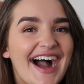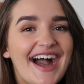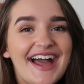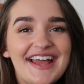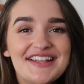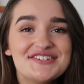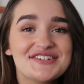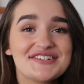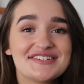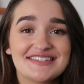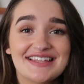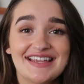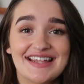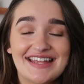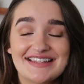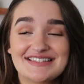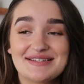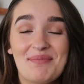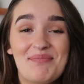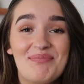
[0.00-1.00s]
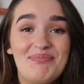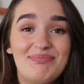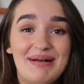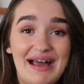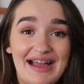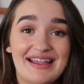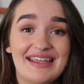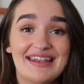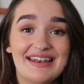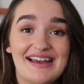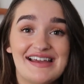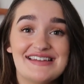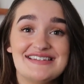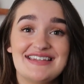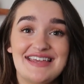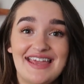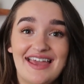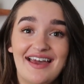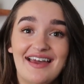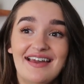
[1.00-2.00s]
I just think it's a banging
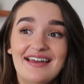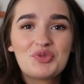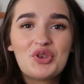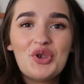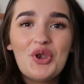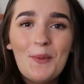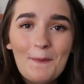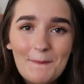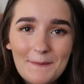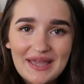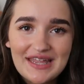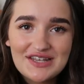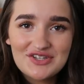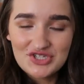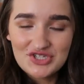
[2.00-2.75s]
idea. Number